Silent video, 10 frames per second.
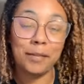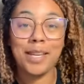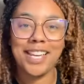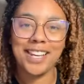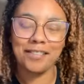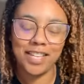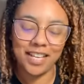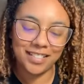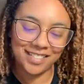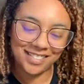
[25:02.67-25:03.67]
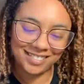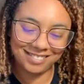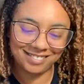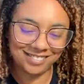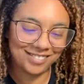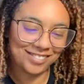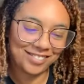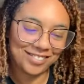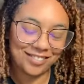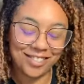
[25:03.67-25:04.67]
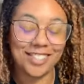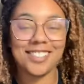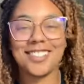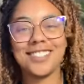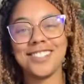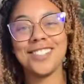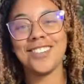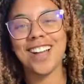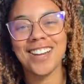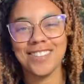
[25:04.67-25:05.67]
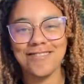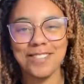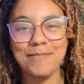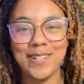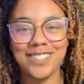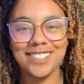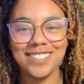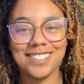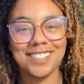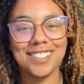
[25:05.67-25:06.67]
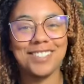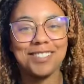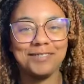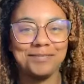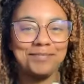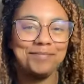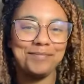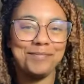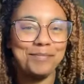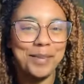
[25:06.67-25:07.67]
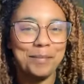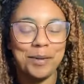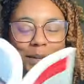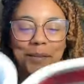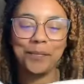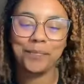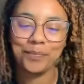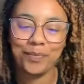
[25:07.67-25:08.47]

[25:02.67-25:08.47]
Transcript: the beginning of the end. which is still kind of the middle because it's a big book.